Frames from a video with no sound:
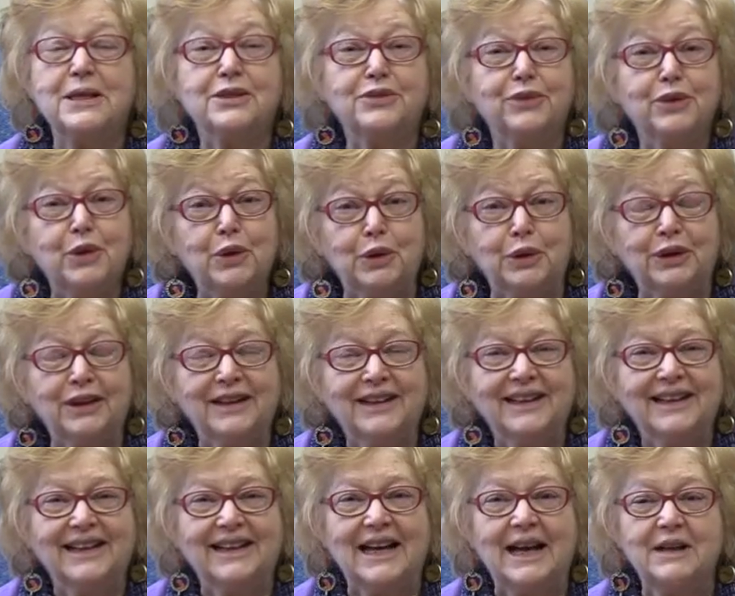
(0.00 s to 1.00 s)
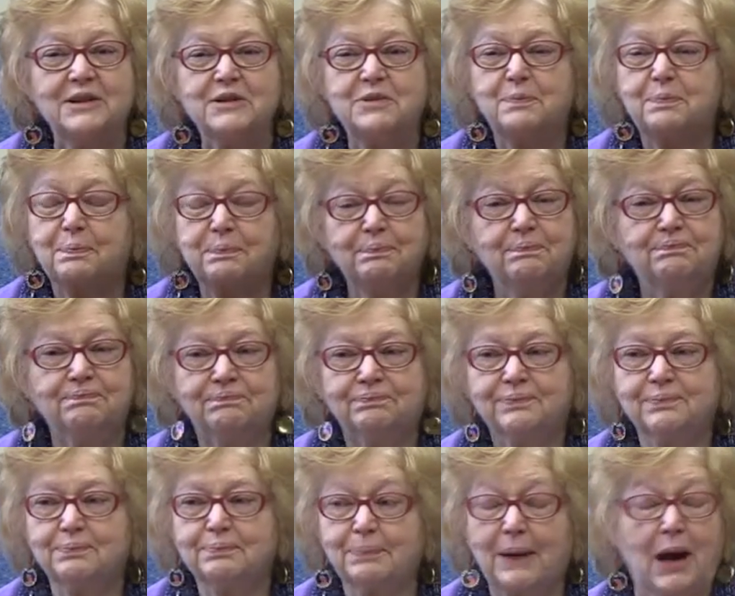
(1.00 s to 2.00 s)
peaceful and
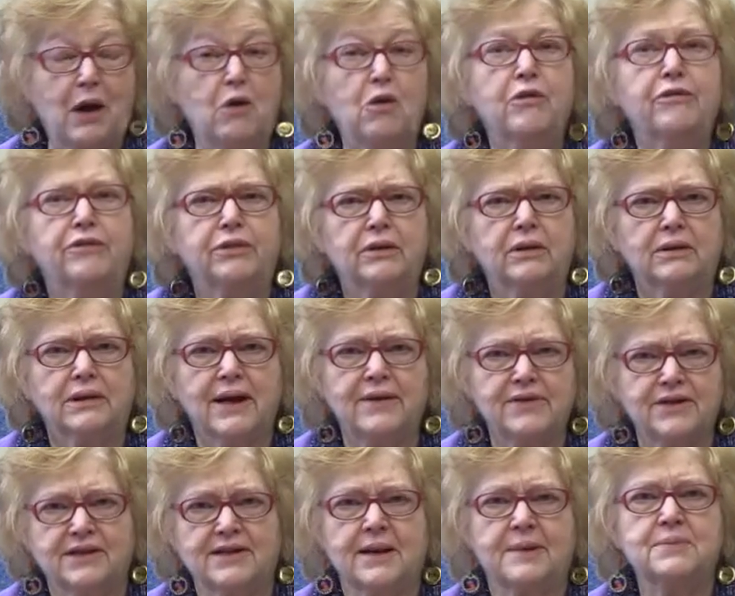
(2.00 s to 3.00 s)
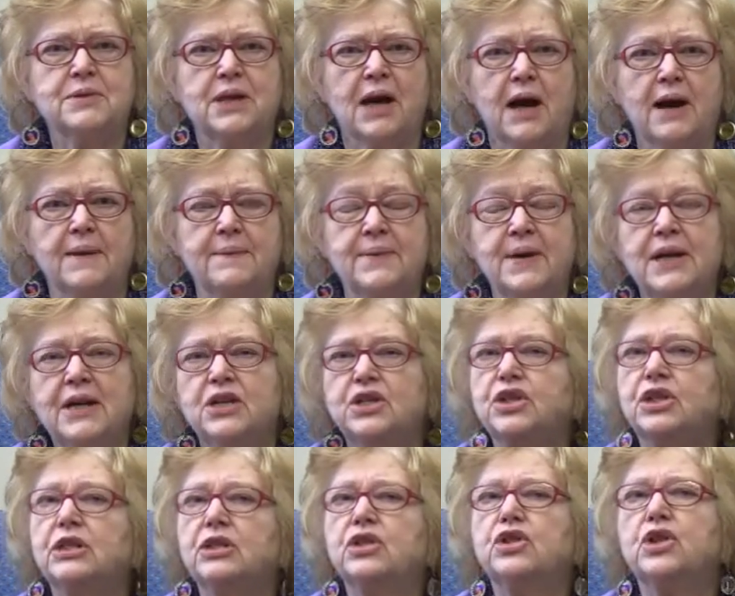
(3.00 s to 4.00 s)
powerful at the same time?
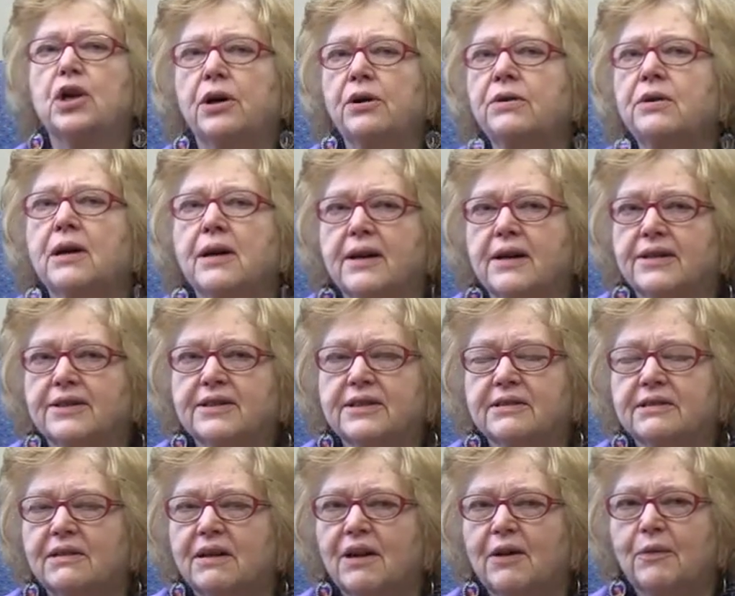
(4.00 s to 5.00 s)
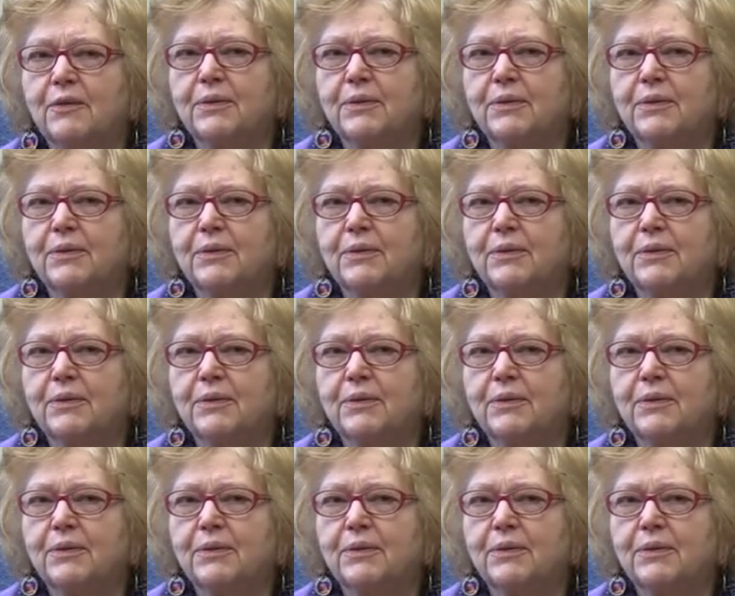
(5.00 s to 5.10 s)
She showed us,